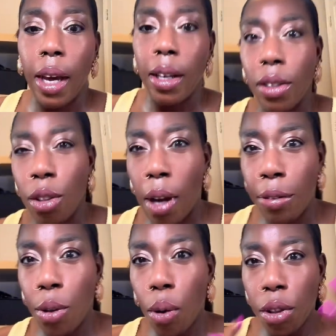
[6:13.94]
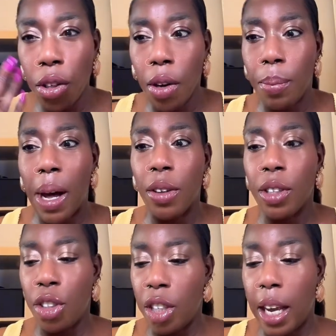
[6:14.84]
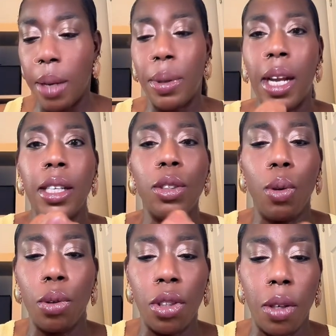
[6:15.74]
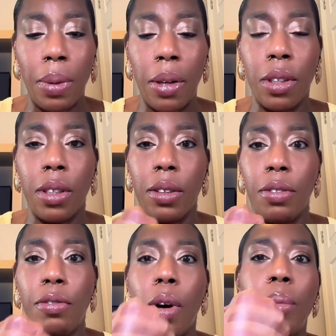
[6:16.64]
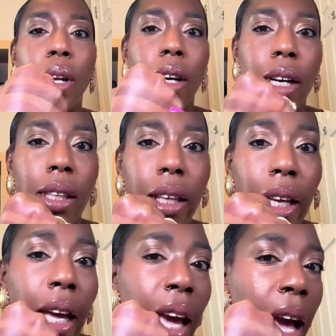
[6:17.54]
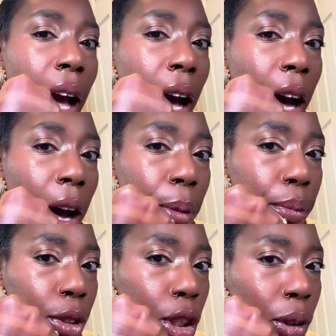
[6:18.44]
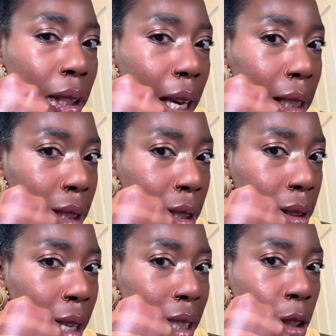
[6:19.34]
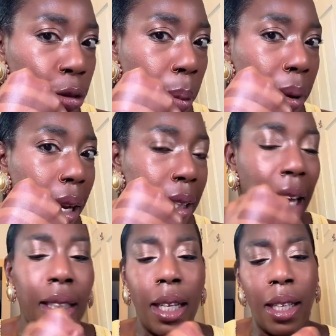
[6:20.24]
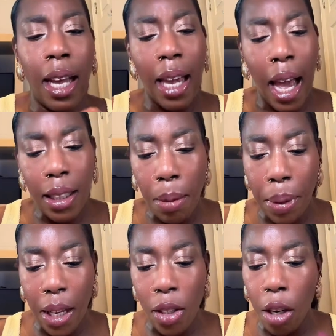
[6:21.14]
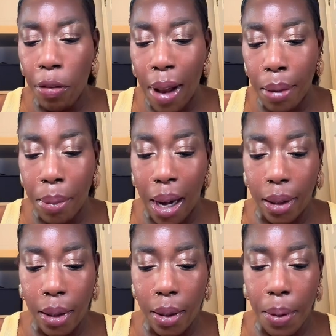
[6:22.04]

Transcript: so I've talked to you about the shade, but I didn't talk to you about the formula, I think. So that's the formula, that's it there. It has a bit, it's not a flat matte.